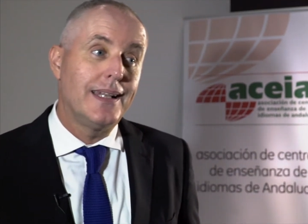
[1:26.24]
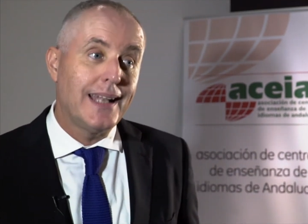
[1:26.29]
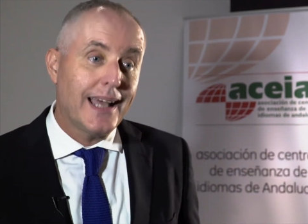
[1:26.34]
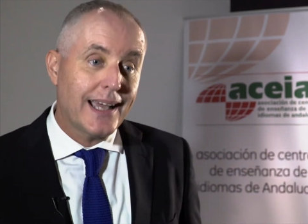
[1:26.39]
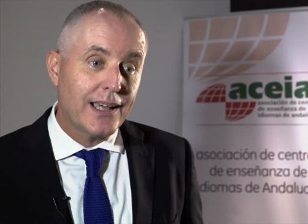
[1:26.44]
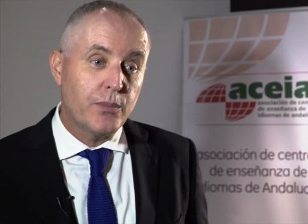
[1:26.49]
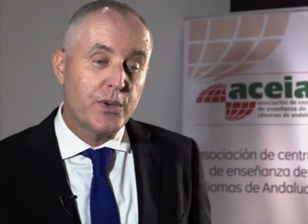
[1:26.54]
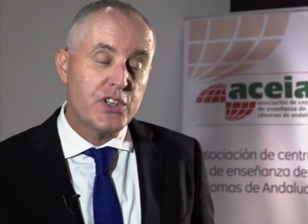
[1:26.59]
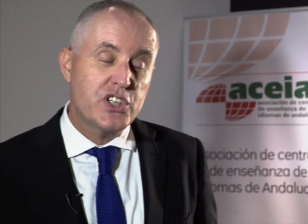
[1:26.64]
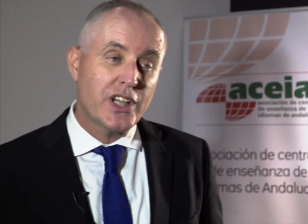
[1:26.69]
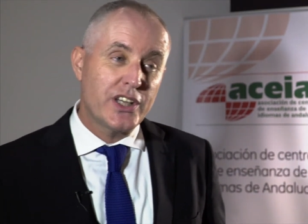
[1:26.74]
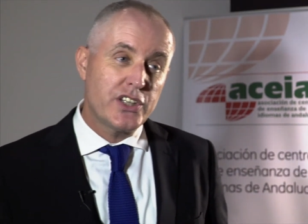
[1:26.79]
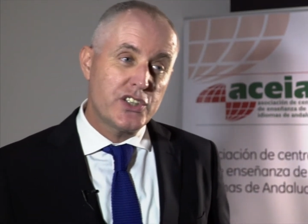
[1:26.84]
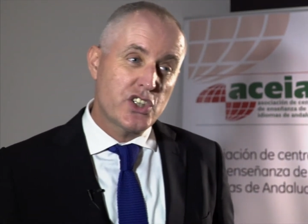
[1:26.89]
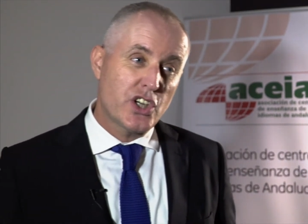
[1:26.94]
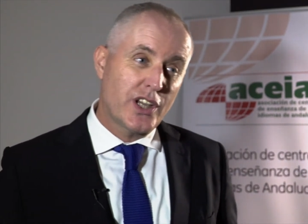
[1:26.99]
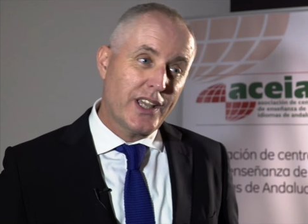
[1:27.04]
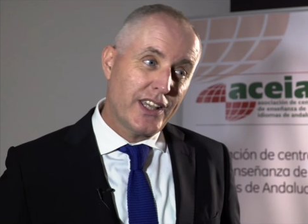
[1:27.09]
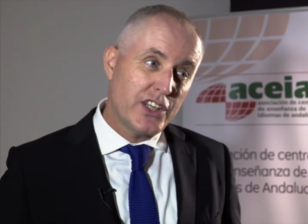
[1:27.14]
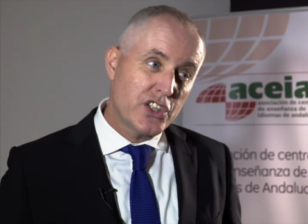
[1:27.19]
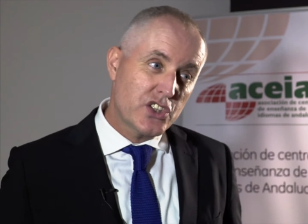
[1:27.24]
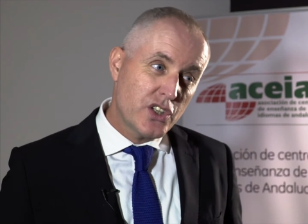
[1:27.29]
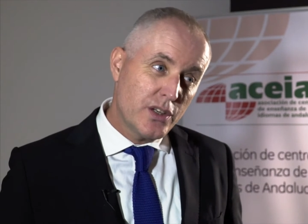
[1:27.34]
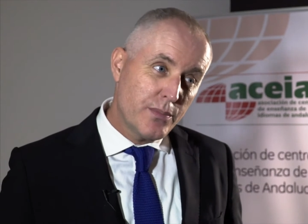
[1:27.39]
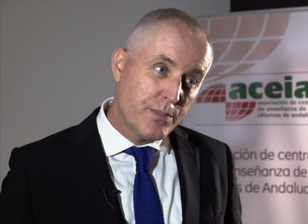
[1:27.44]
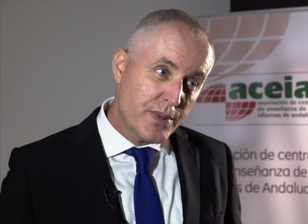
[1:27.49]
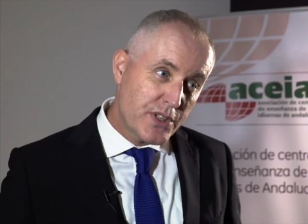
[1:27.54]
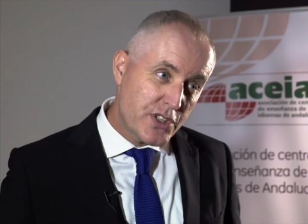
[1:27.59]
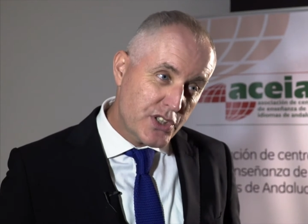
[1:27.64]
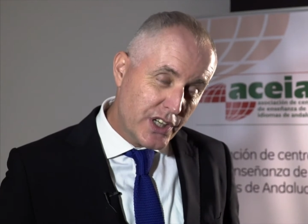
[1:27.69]
language
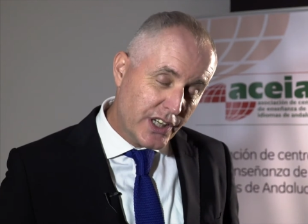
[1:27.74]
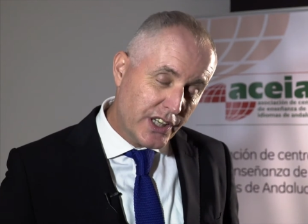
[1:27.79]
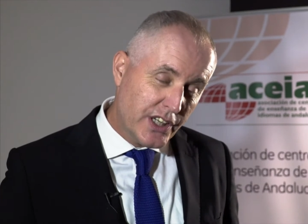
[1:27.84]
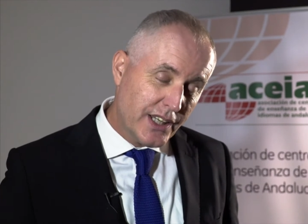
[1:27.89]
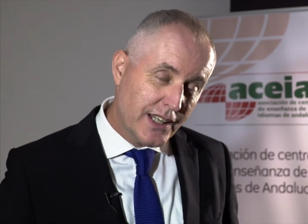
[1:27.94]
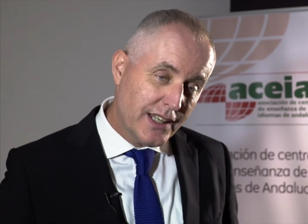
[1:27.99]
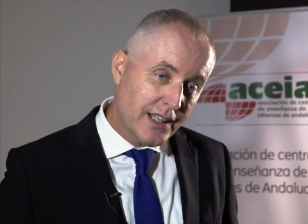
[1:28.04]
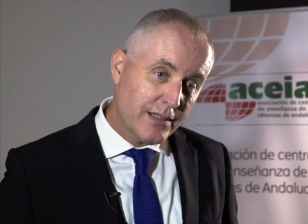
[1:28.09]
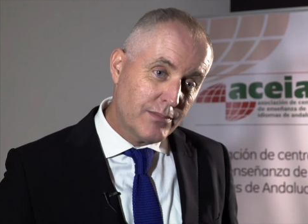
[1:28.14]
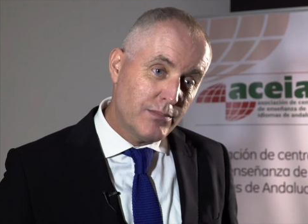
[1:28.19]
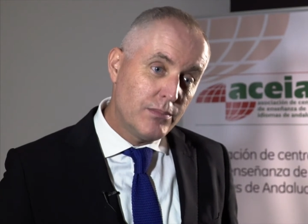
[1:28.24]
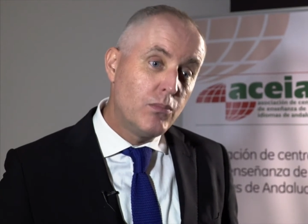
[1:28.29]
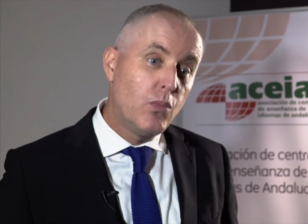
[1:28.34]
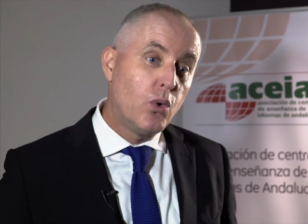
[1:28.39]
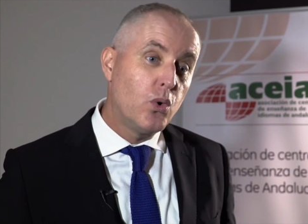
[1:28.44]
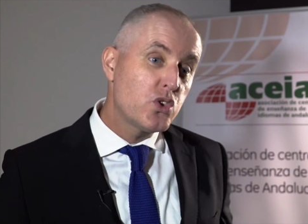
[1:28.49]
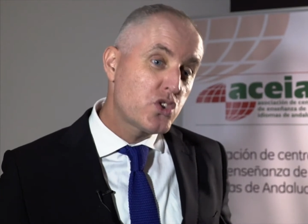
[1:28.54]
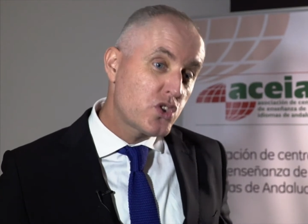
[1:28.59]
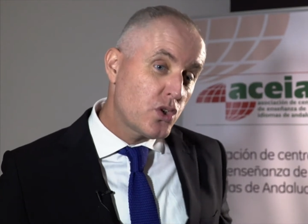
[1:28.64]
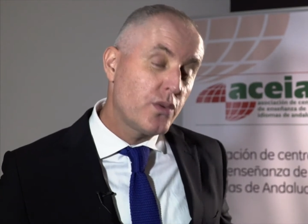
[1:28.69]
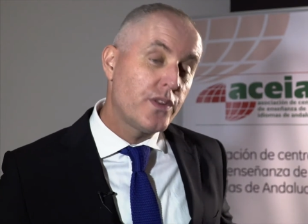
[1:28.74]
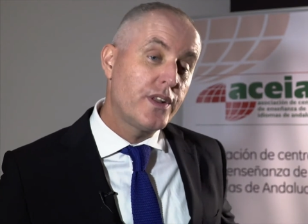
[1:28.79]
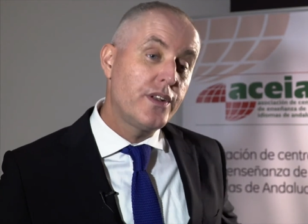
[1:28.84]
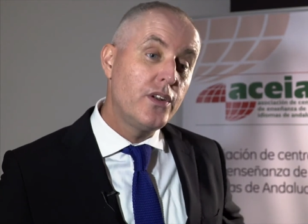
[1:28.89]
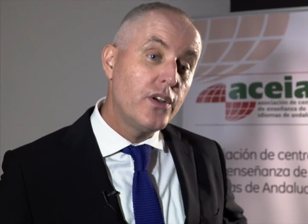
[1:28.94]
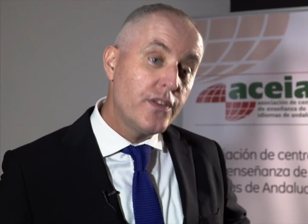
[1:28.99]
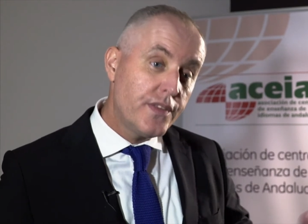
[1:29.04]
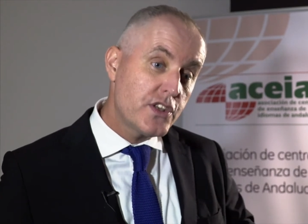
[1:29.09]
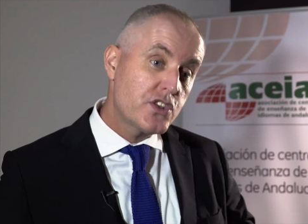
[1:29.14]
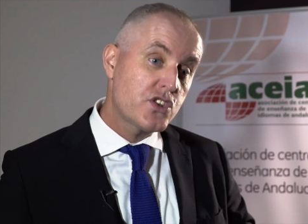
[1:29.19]
education in particular, more so
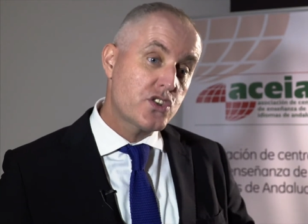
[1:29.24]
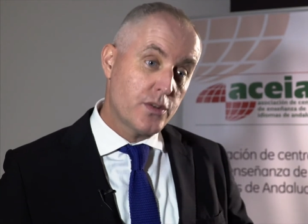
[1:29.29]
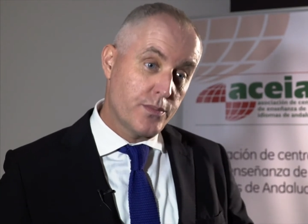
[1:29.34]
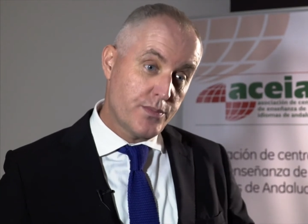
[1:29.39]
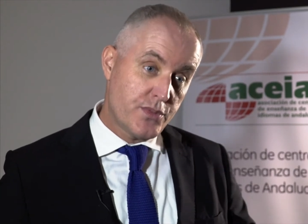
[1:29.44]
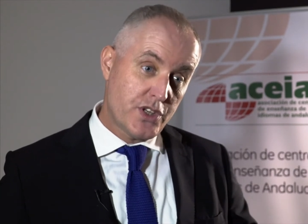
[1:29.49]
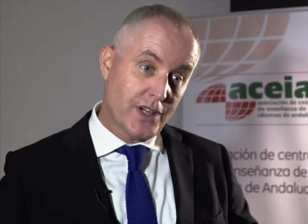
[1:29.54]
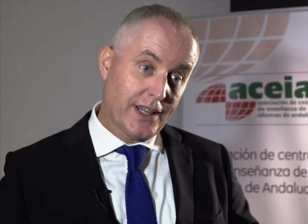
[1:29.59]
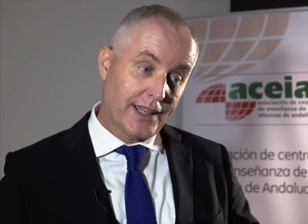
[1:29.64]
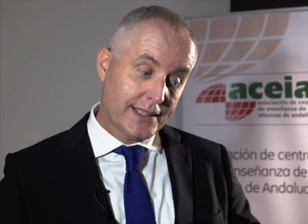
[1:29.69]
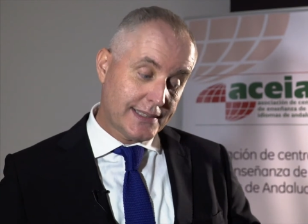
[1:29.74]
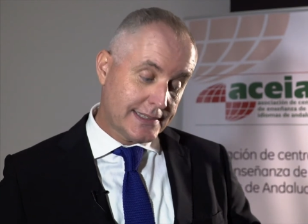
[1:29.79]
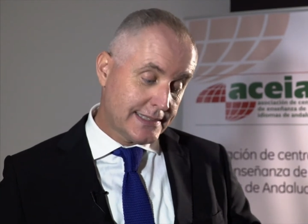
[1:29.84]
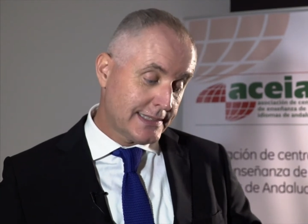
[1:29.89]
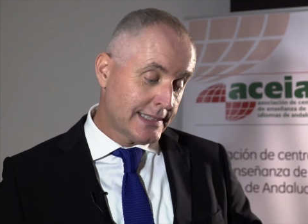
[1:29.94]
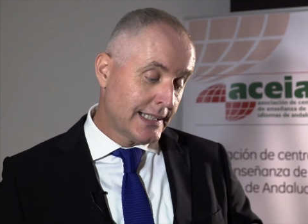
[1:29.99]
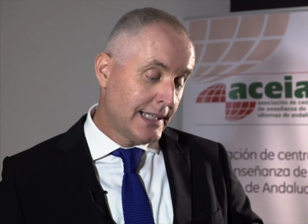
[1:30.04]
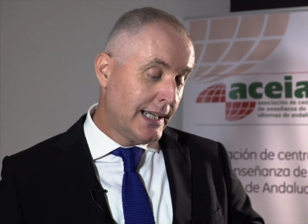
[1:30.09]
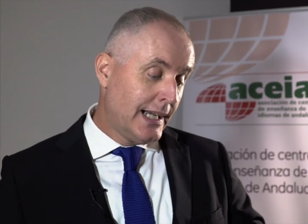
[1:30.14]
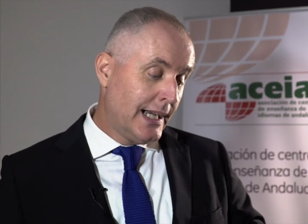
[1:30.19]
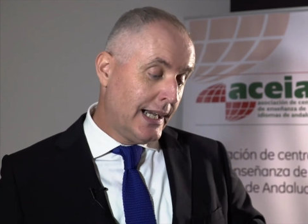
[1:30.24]
than other subjects,